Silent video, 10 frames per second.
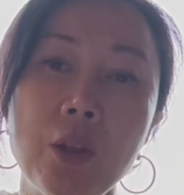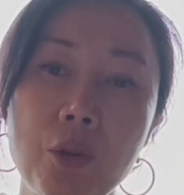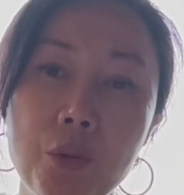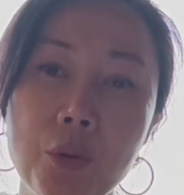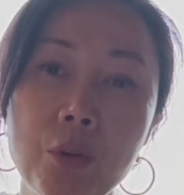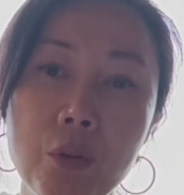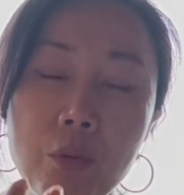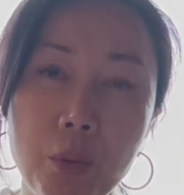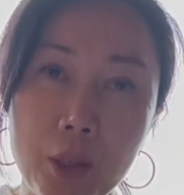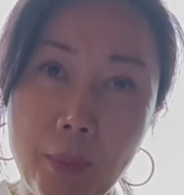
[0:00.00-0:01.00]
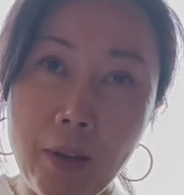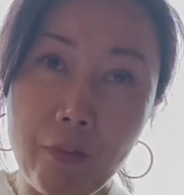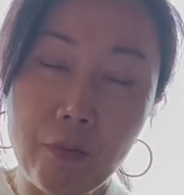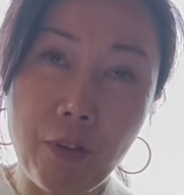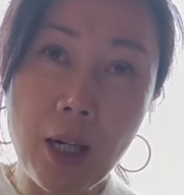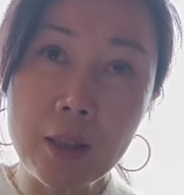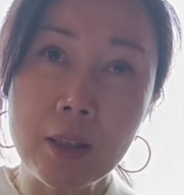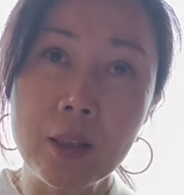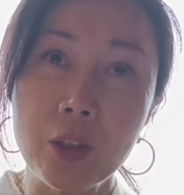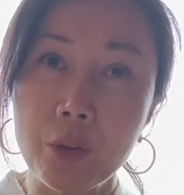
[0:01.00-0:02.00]
through with my
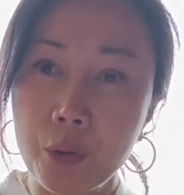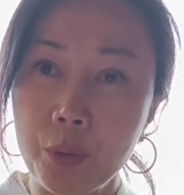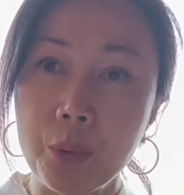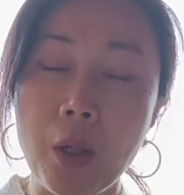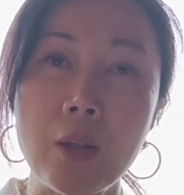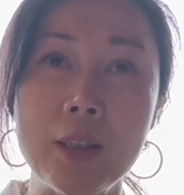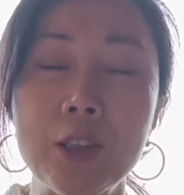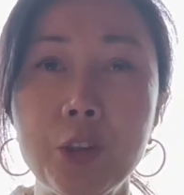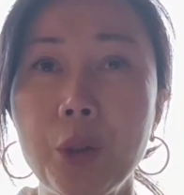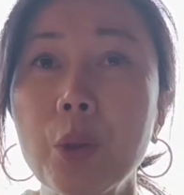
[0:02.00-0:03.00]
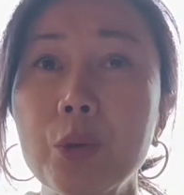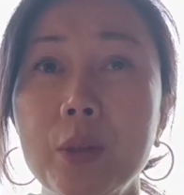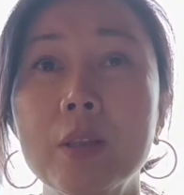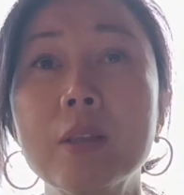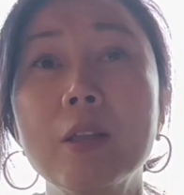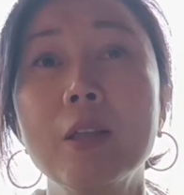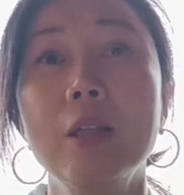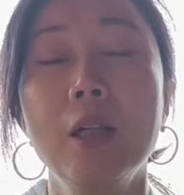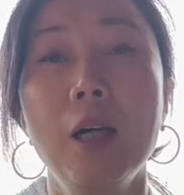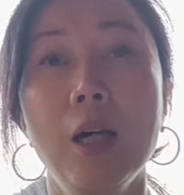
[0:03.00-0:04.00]
father, through all these children,
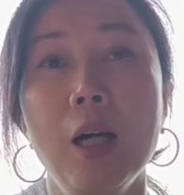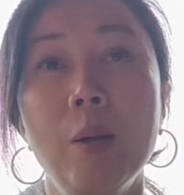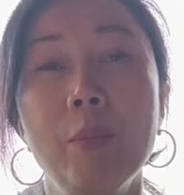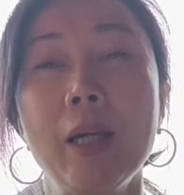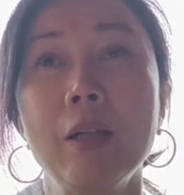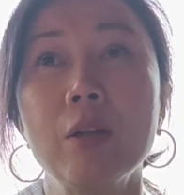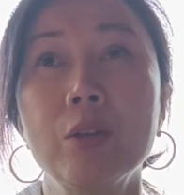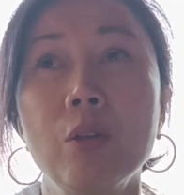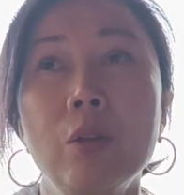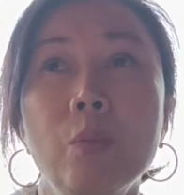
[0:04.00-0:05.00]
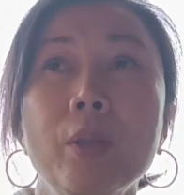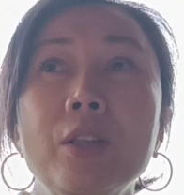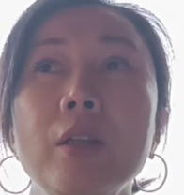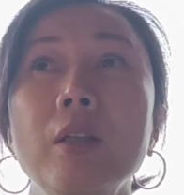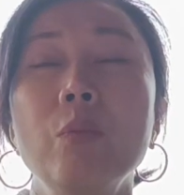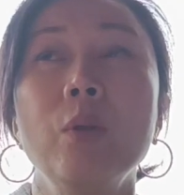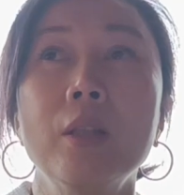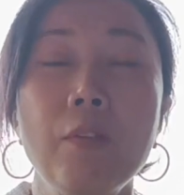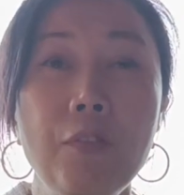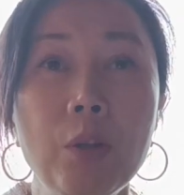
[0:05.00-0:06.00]
and also with the what
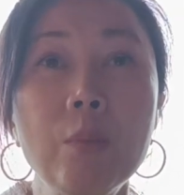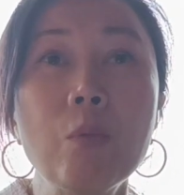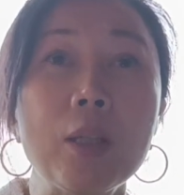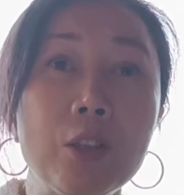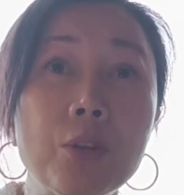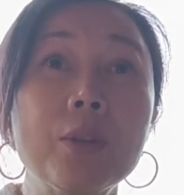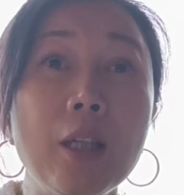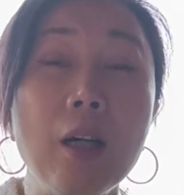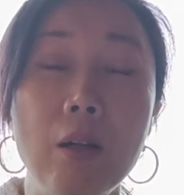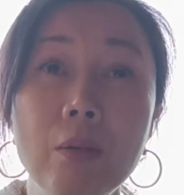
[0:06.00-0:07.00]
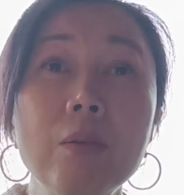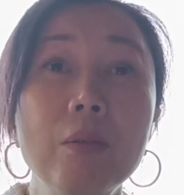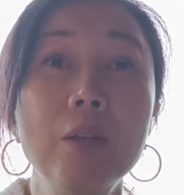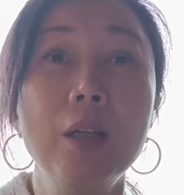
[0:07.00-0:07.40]
the film wants to tell.